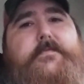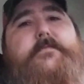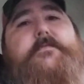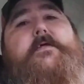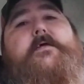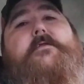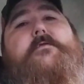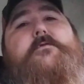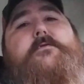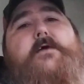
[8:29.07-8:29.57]

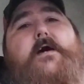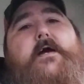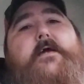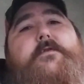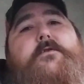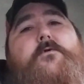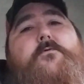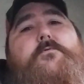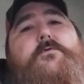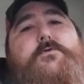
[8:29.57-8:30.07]
then I
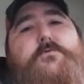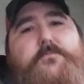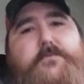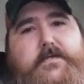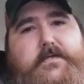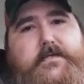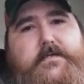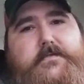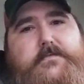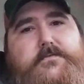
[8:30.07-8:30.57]
know you
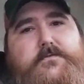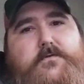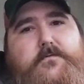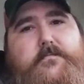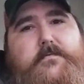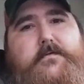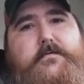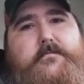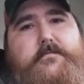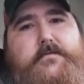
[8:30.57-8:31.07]
can get
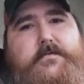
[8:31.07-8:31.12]
sober.